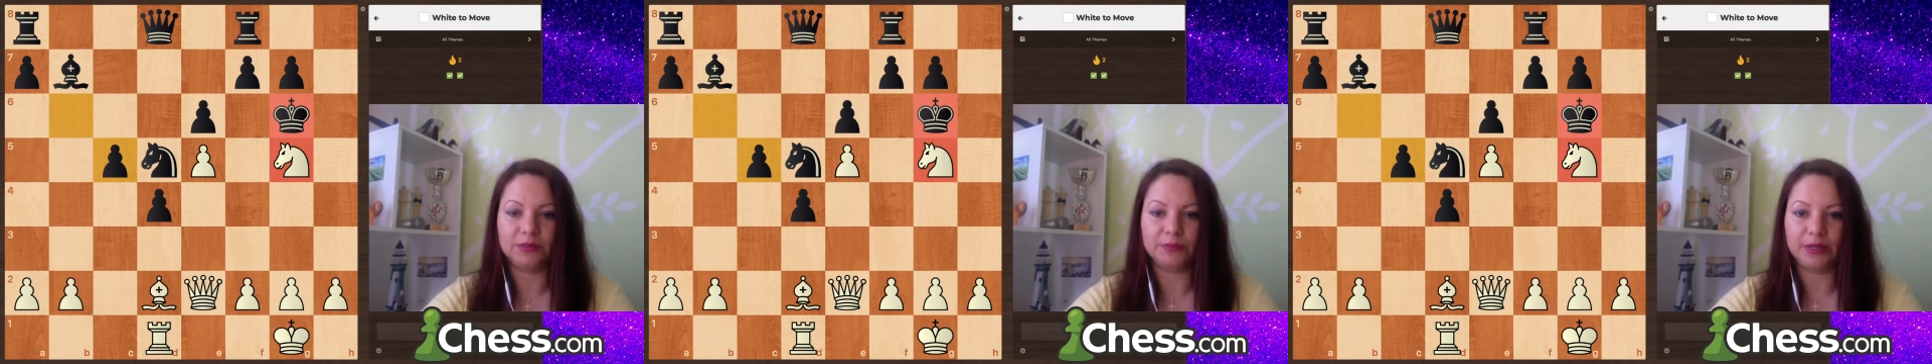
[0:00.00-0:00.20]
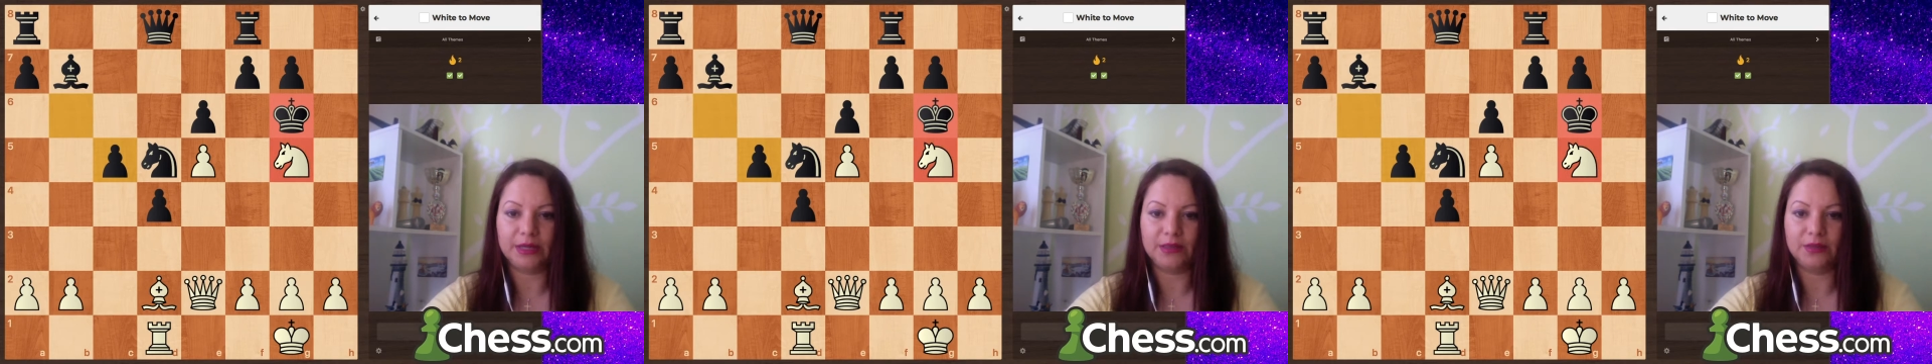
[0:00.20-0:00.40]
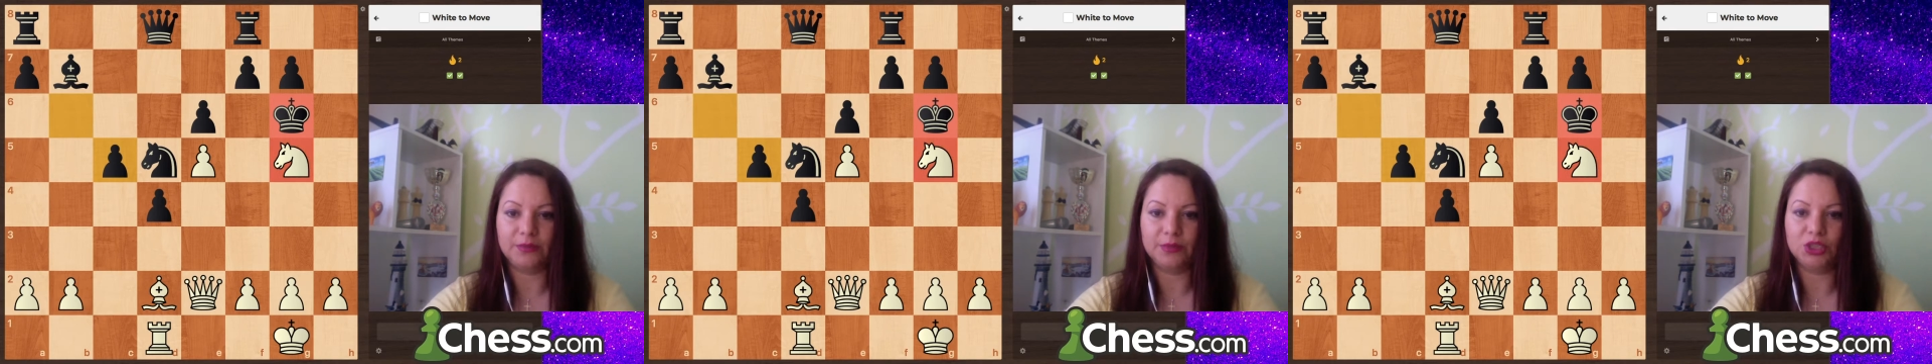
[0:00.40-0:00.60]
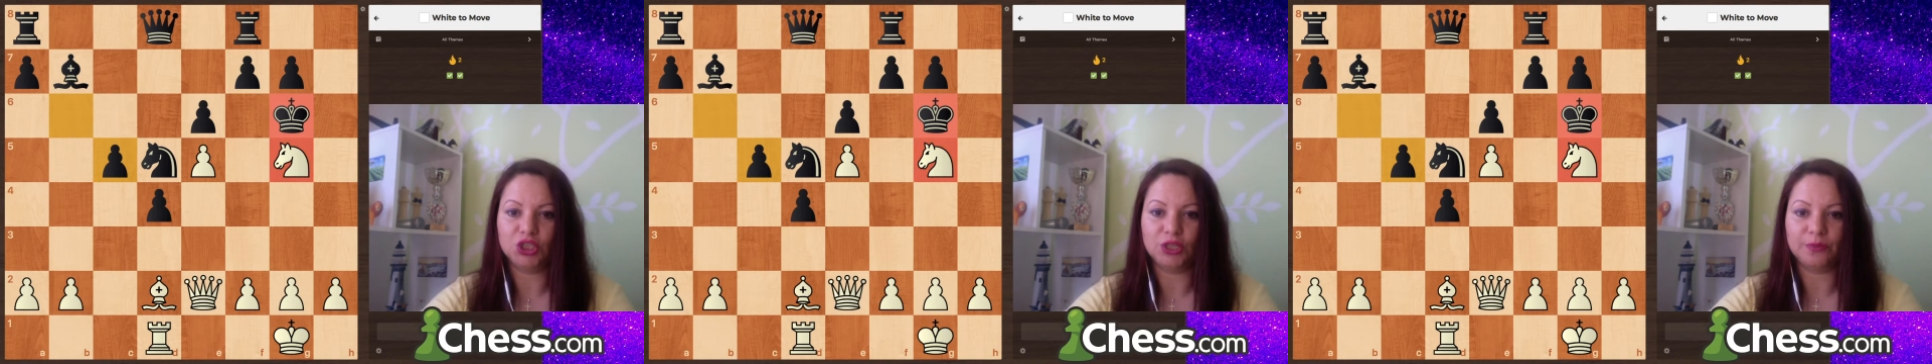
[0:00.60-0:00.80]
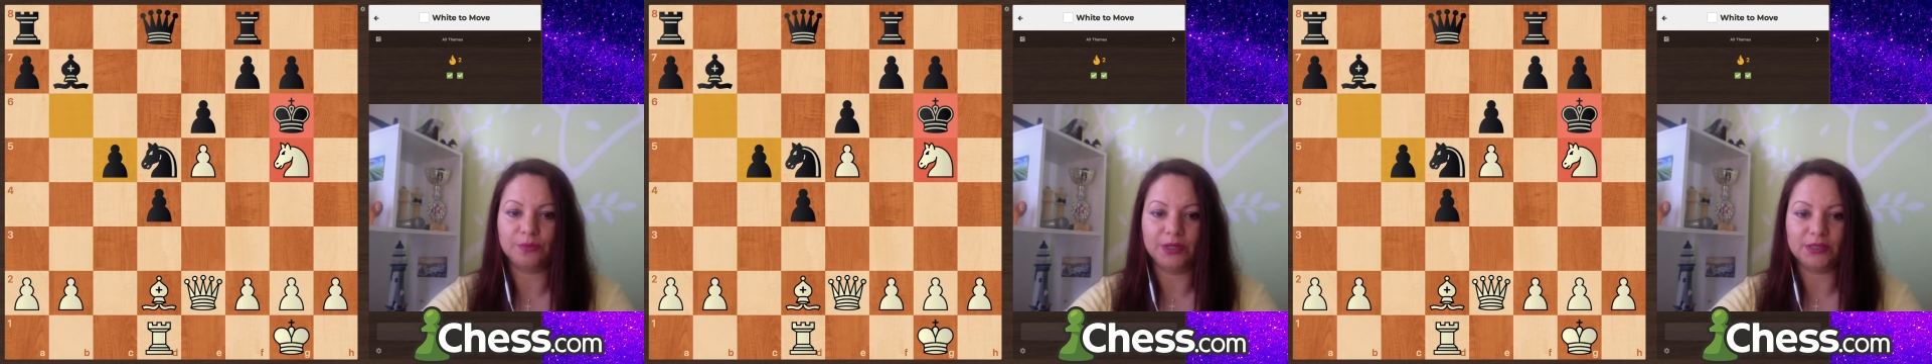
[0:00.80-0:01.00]
by the
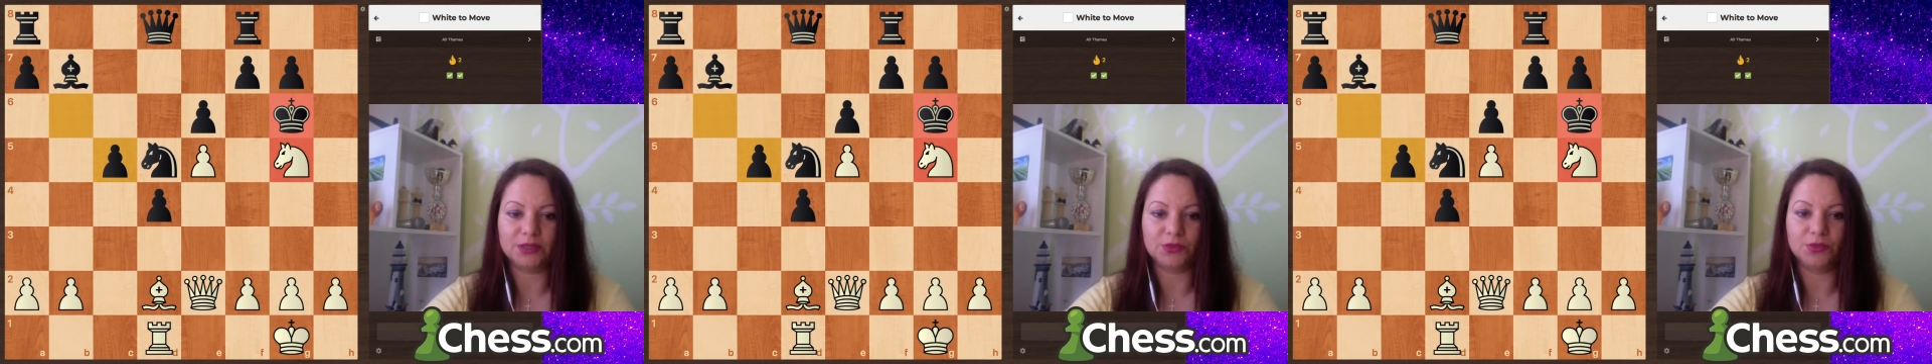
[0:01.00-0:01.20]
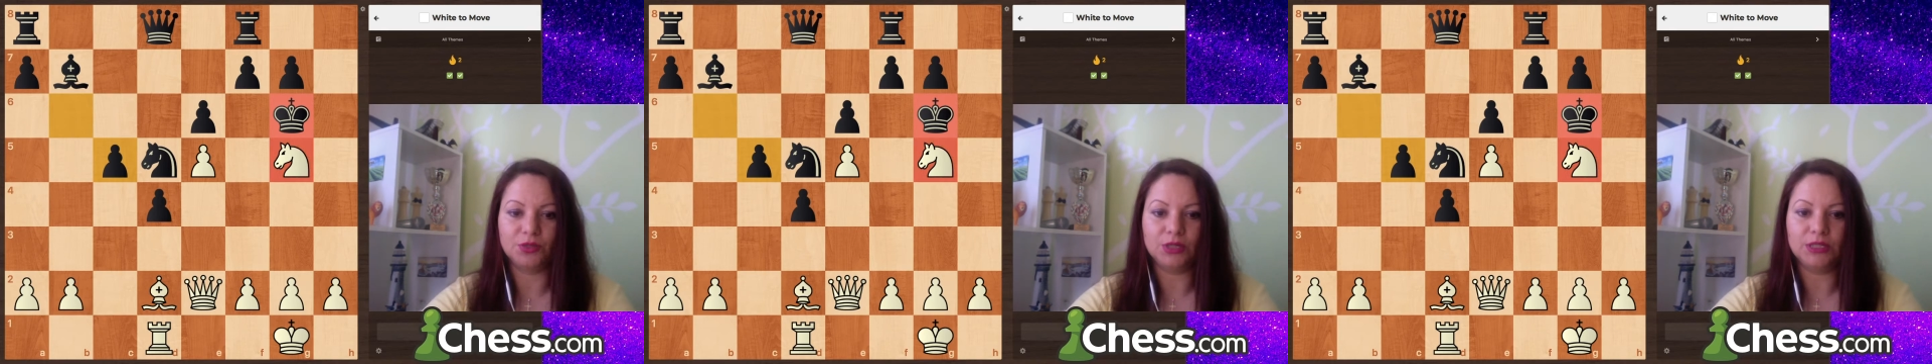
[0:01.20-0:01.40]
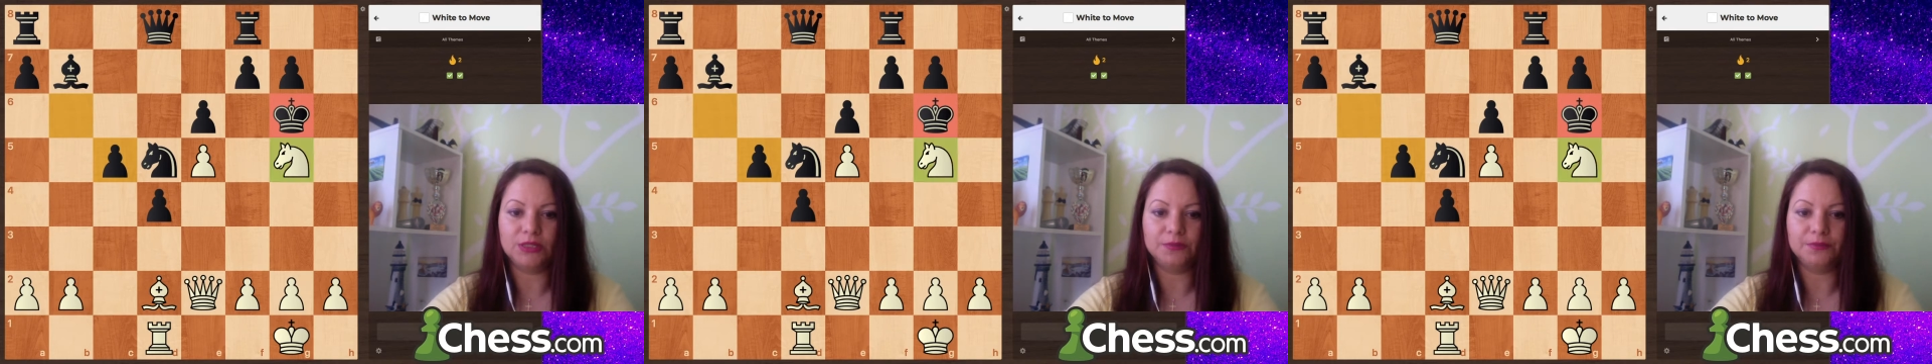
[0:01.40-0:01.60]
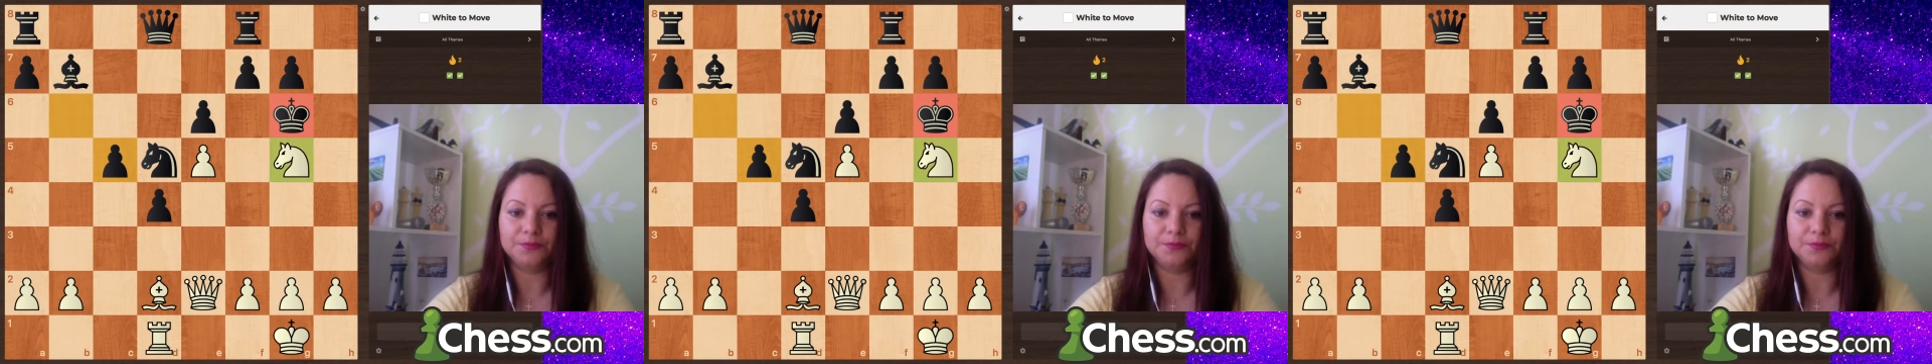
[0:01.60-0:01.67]
bishop. That's good.